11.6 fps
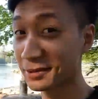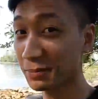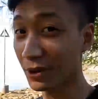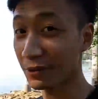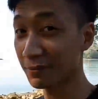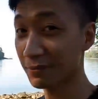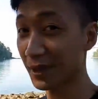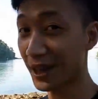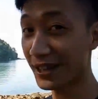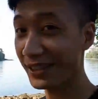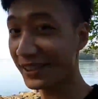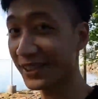spot
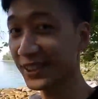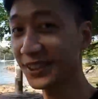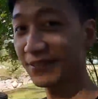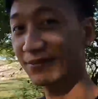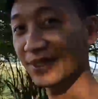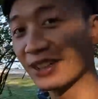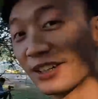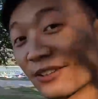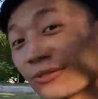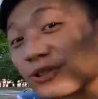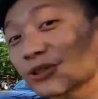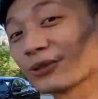by the sea
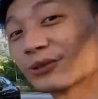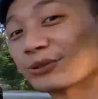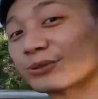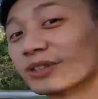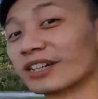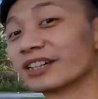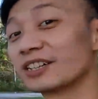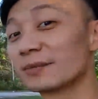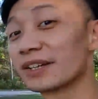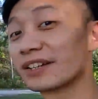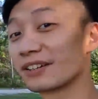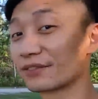to show you a little
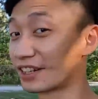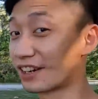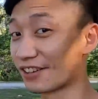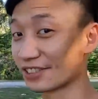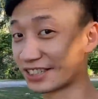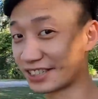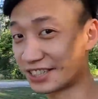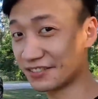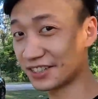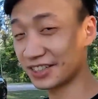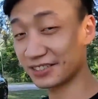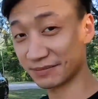bit of the car's
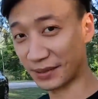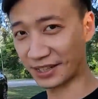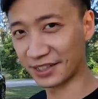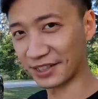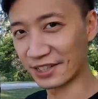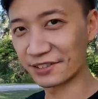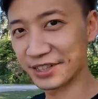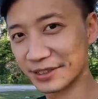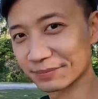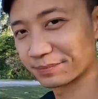exterior and interior.